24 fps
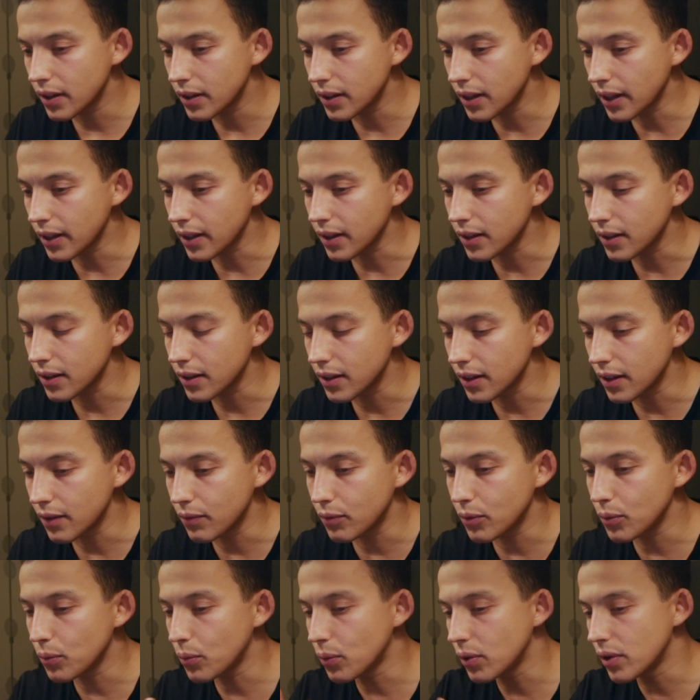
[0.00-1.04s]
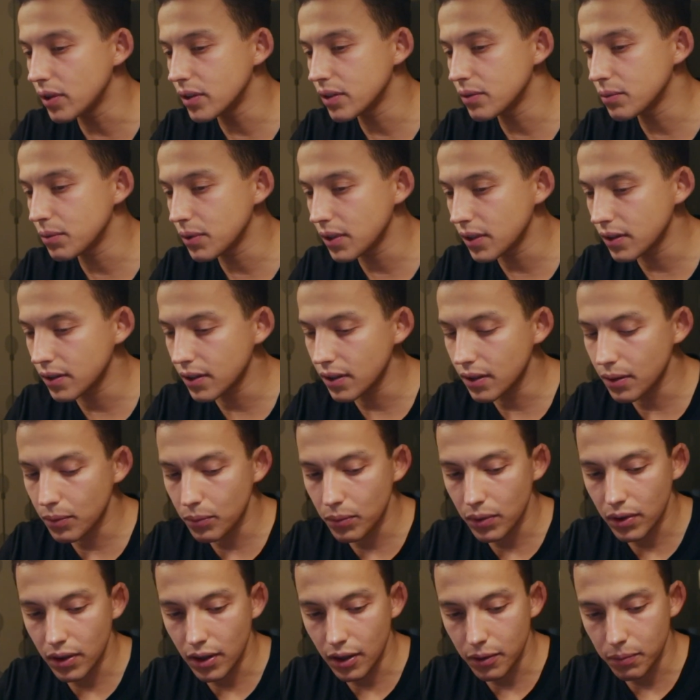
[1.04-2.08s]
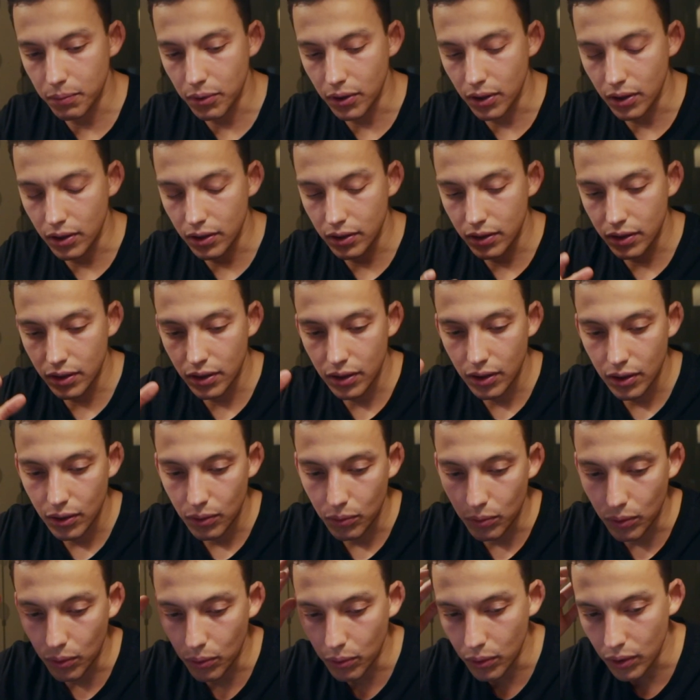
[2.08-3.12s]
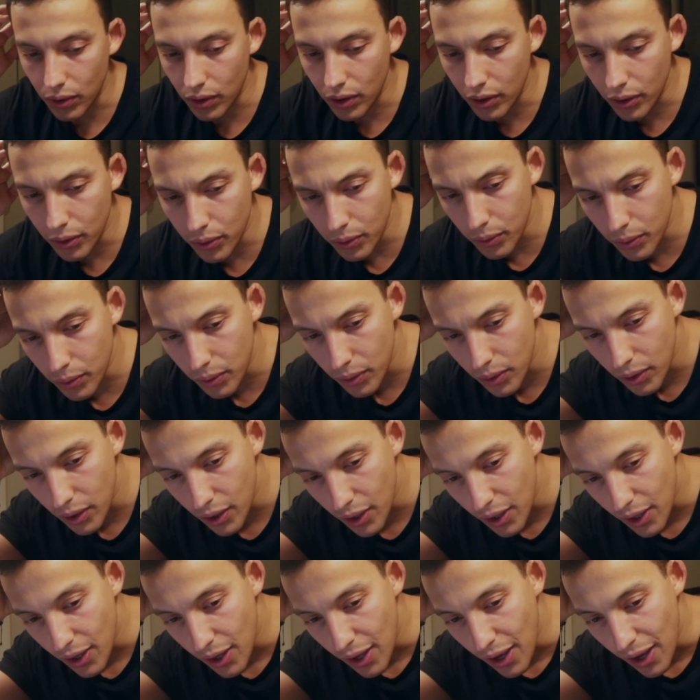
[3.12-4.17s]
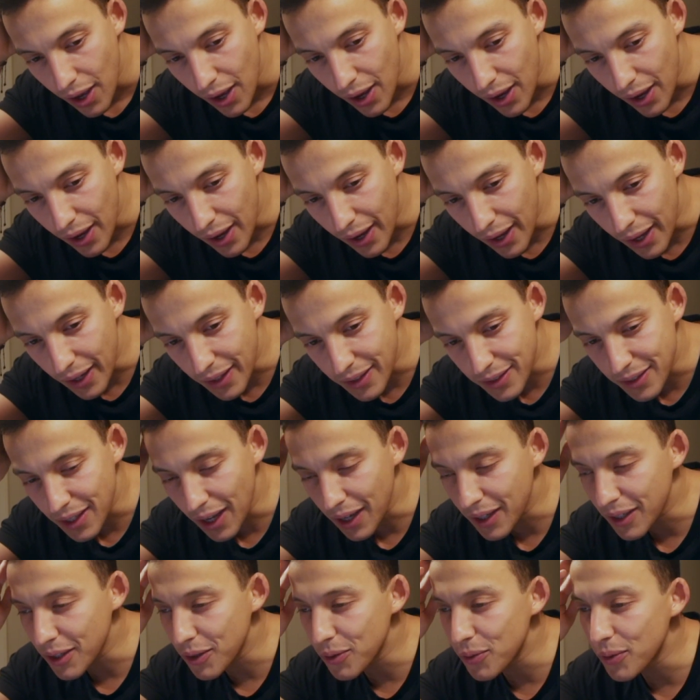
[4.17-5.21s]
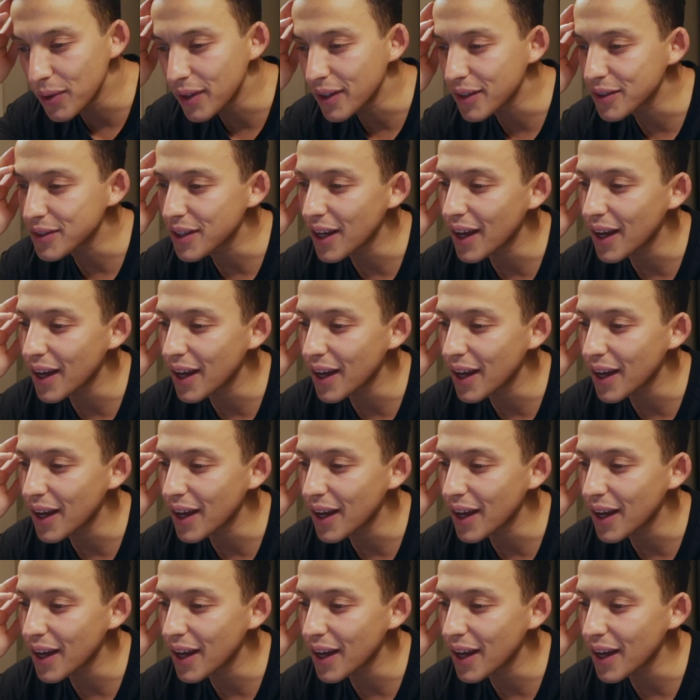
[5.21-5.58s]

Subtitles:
dealing with that part, what were you exactly doing? Because